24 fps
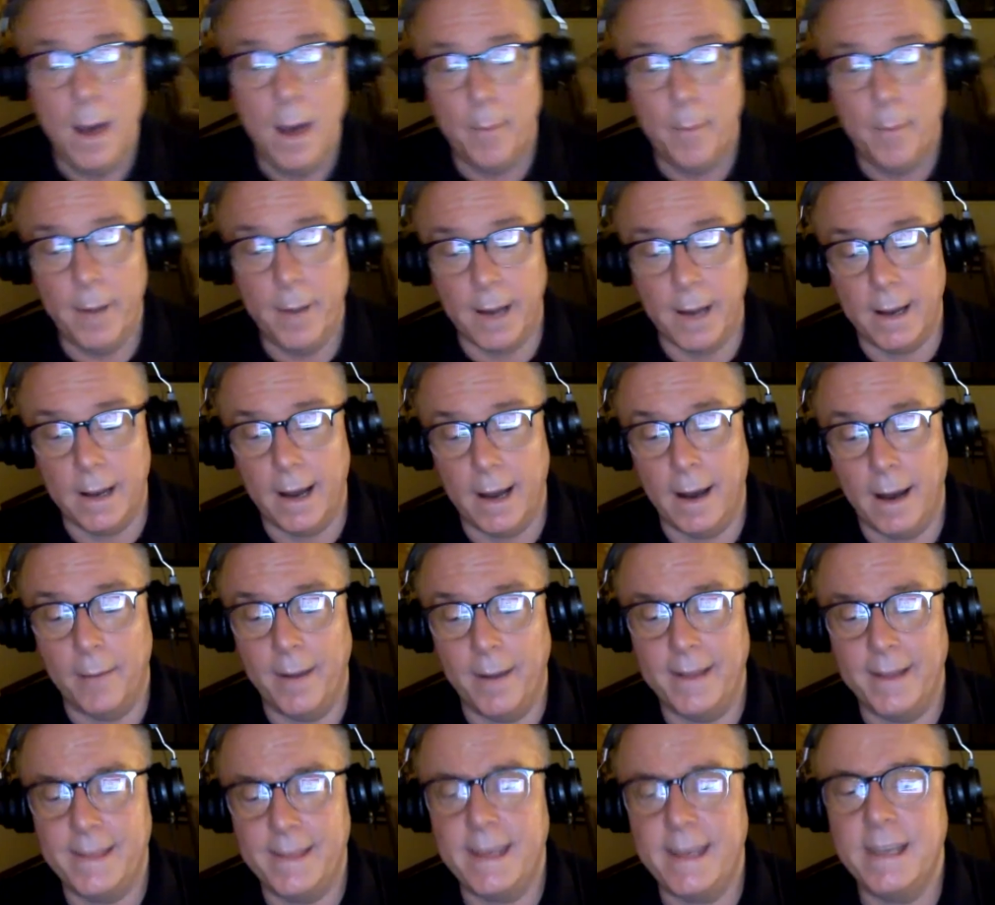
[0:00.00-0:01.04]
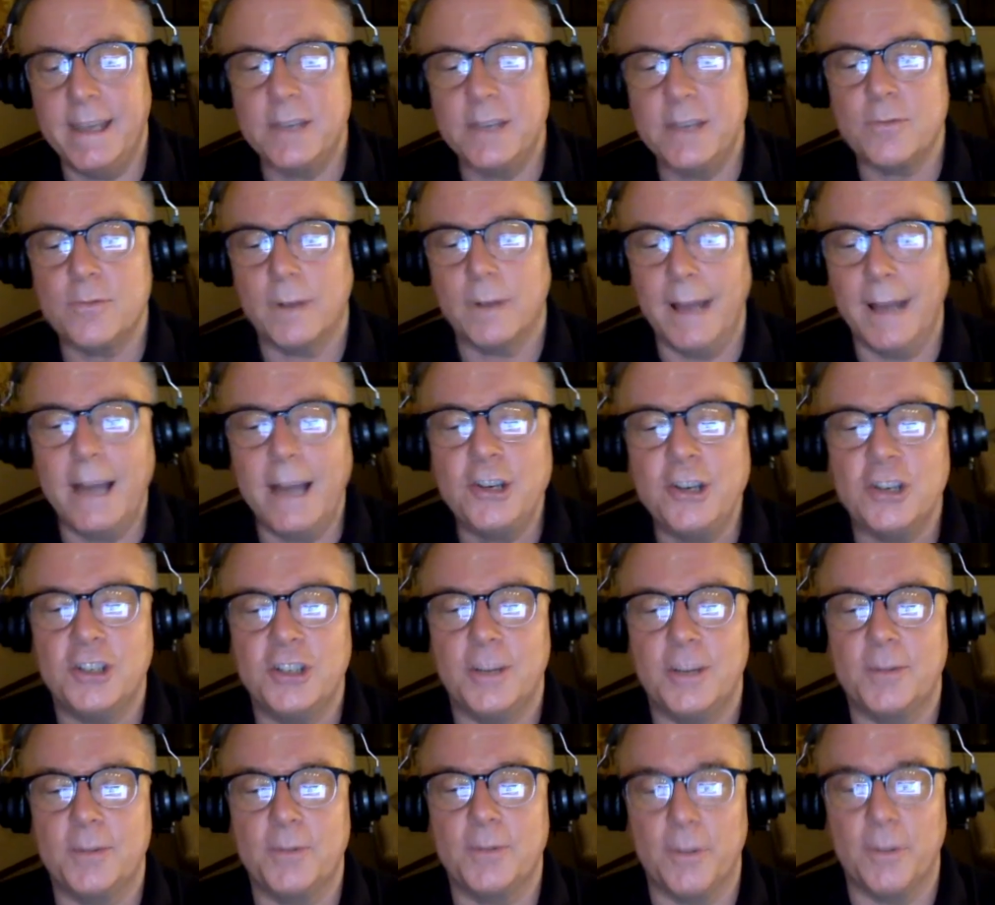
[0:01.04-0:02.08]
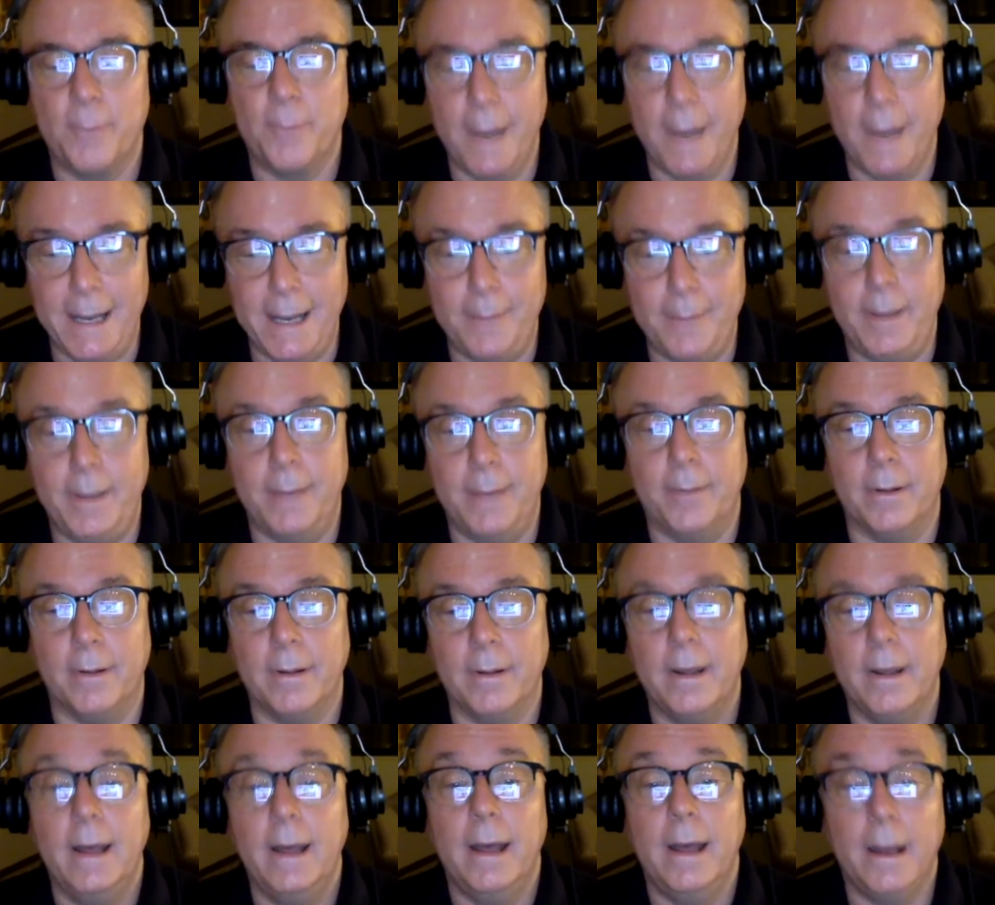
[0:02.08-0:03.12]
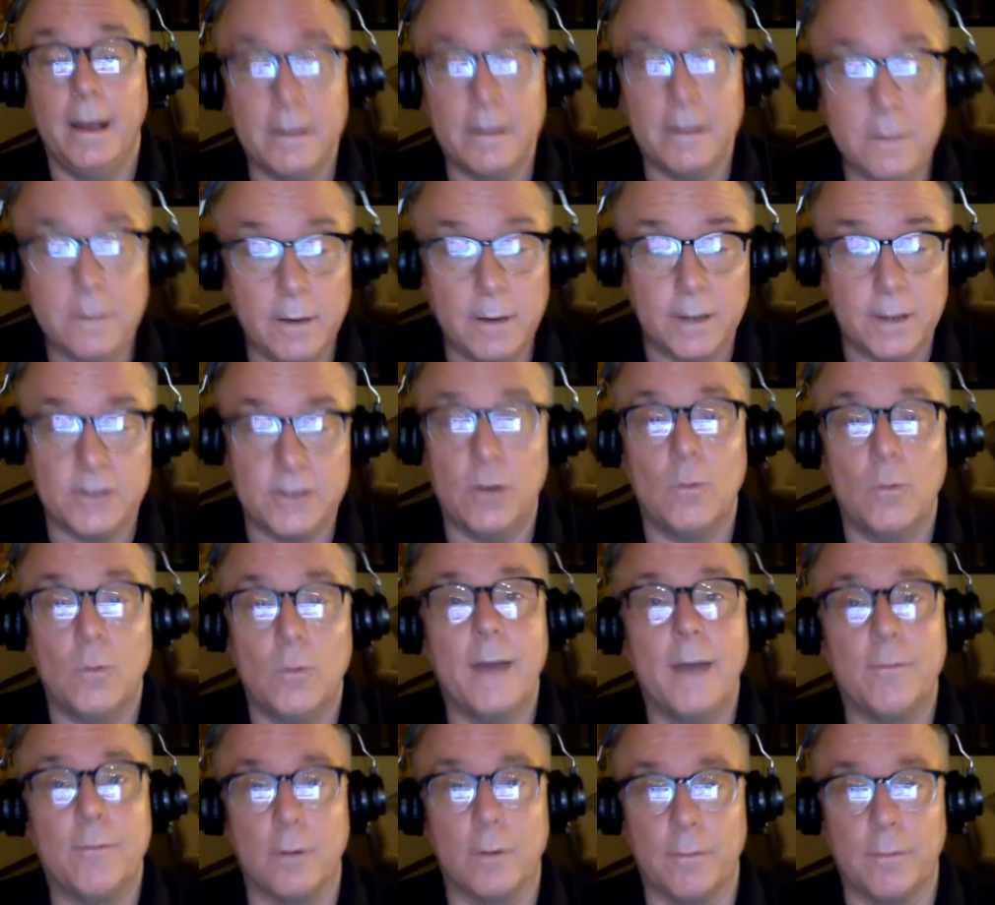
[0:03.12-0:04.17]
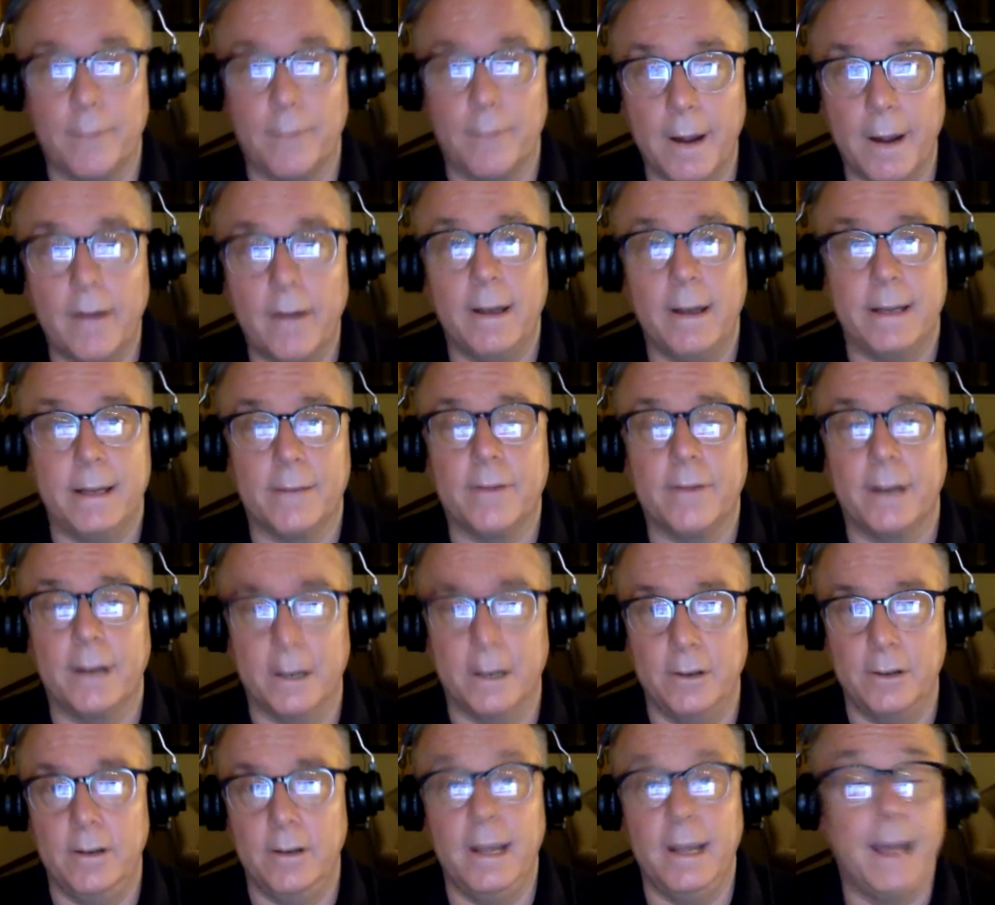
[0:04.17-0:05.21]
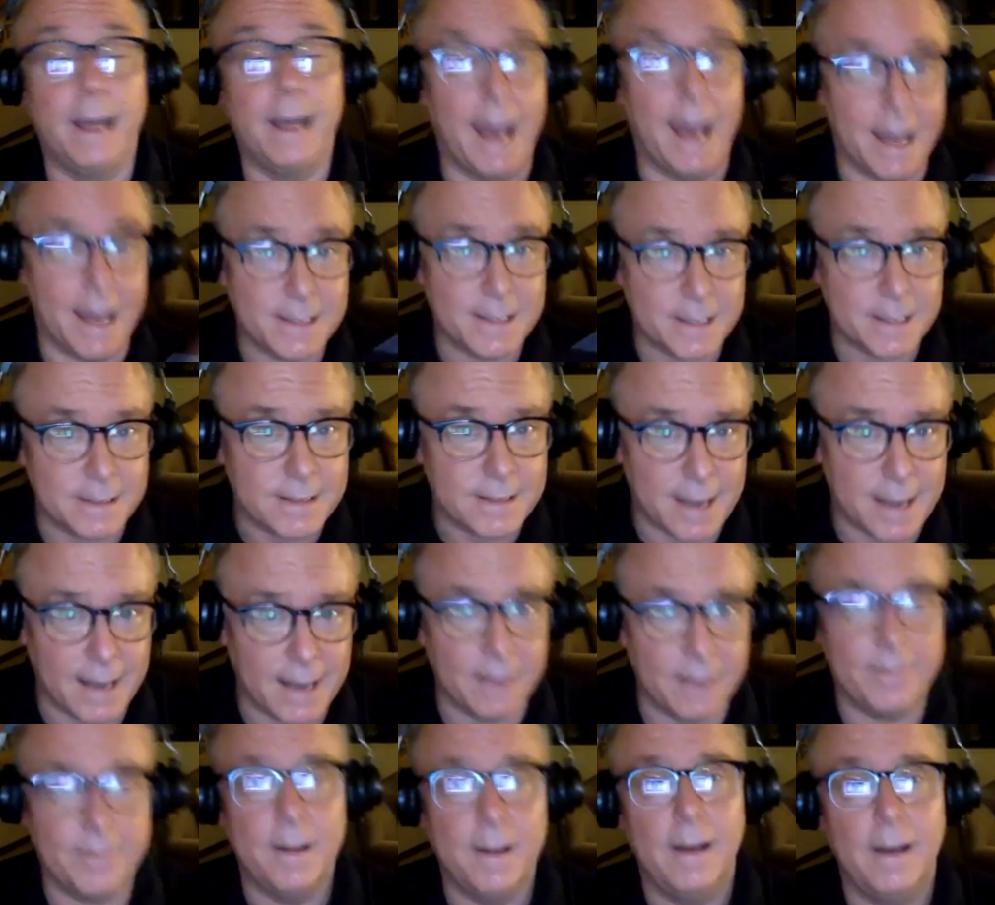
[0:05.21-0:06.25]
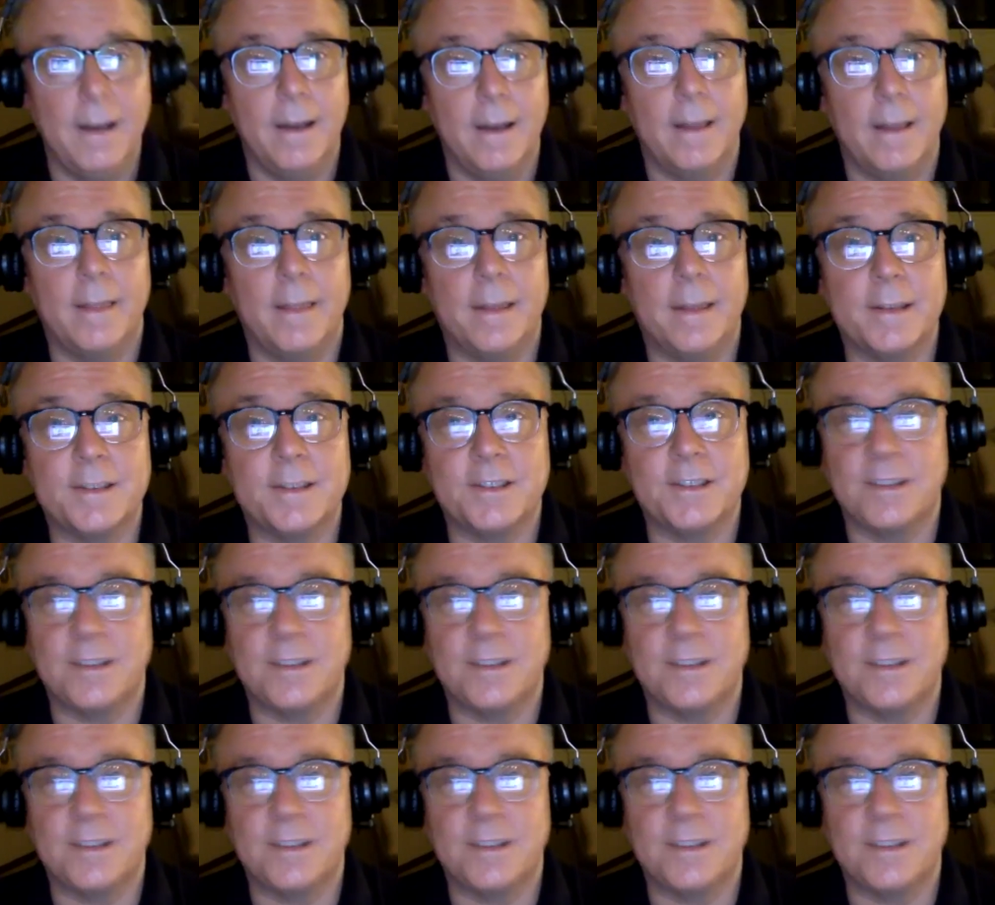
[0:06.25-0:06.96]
But I think his relationships with many people, including his own wife, were very different and unique, as is kind of this